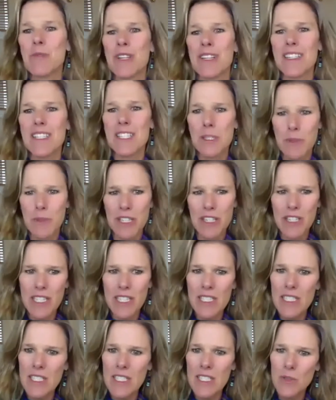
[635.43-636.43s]

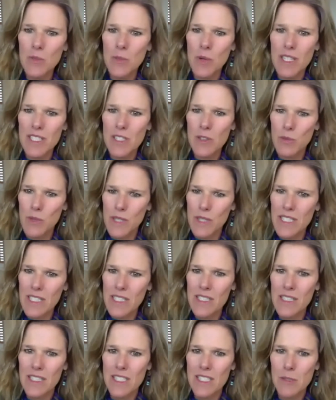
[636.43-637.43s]
experiences what's
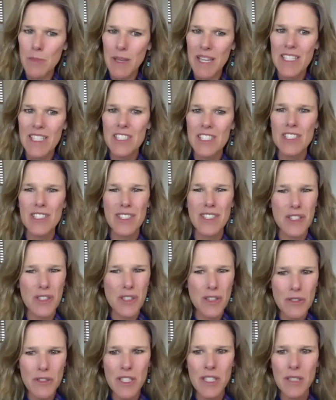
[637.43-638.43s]
written in these pages,
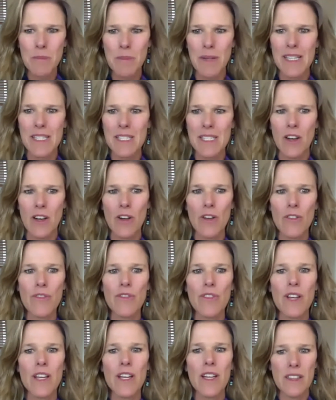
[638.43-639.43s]
including
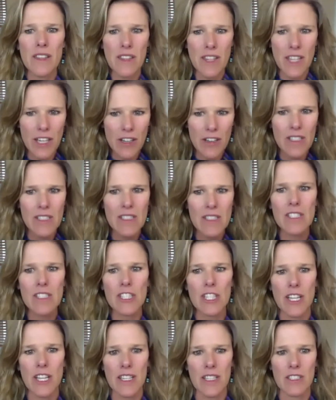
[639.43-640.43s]
myself, there is a
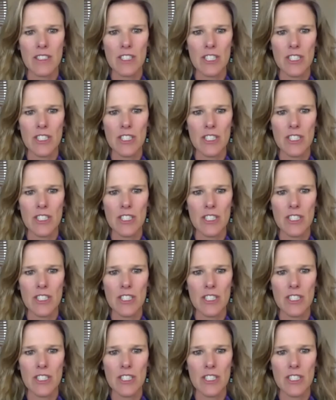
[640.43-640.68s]
change.